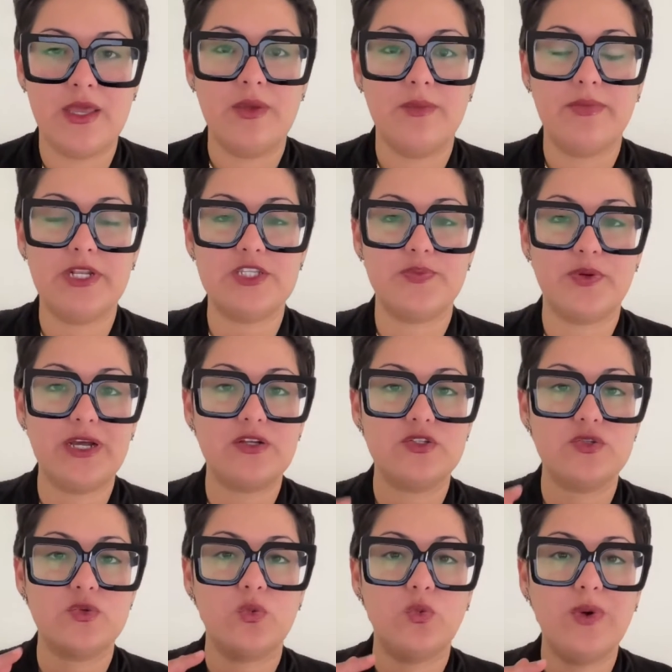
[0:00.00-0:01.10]
but it's pronounced
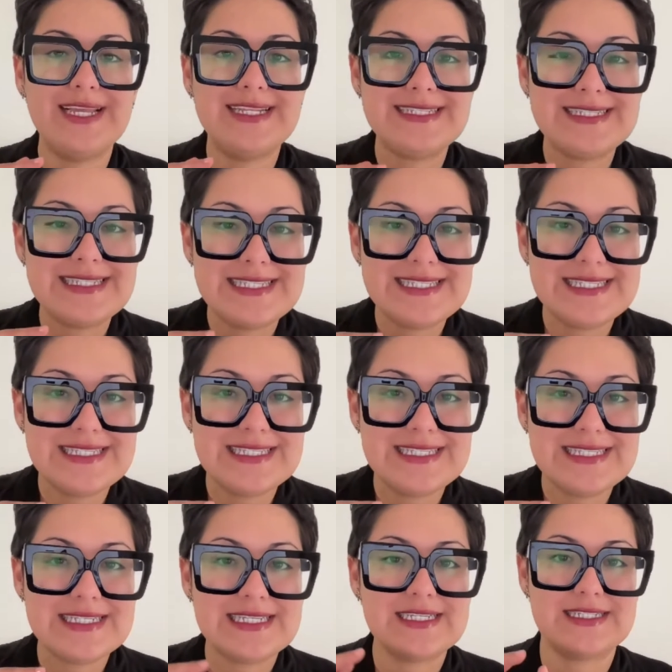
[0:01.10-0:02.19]

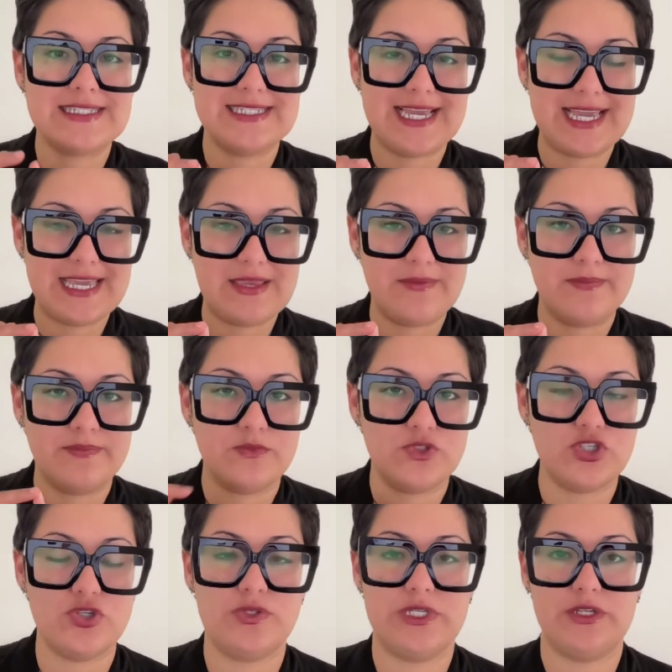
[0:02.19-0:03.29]
Wednesday,
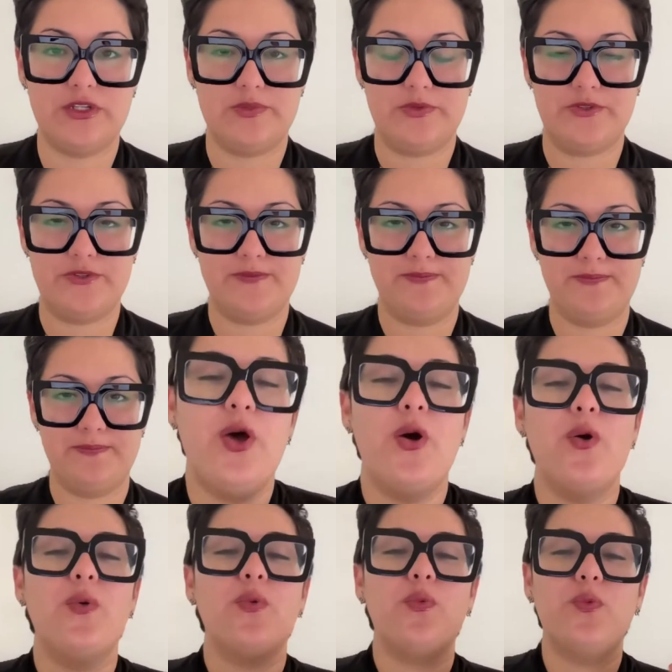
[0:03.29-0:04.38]
2 syllables.
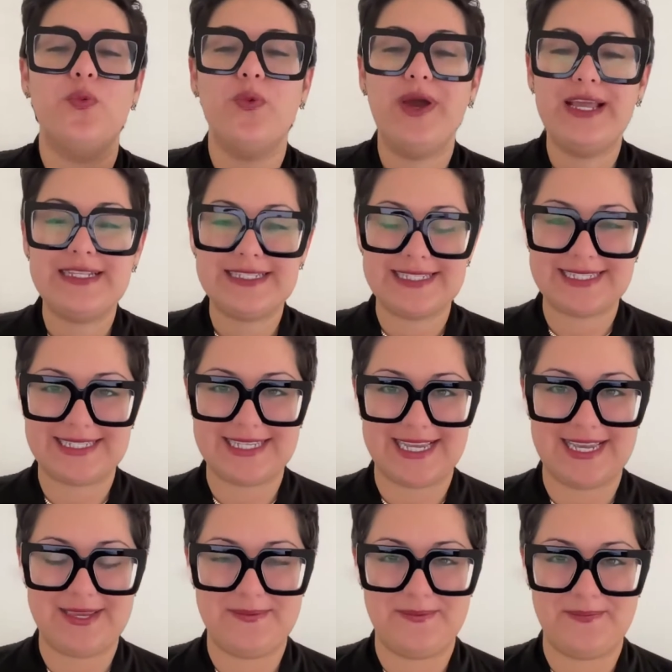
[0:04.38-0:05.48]

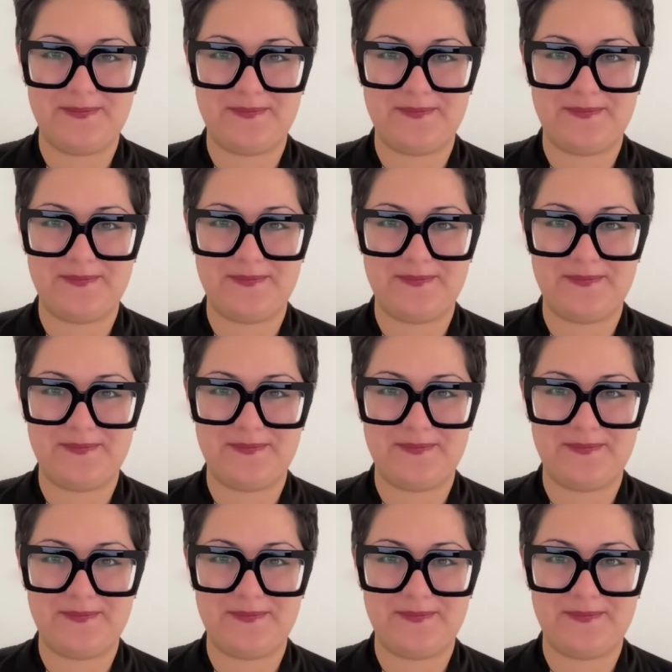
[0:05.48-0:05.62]
Wednesday.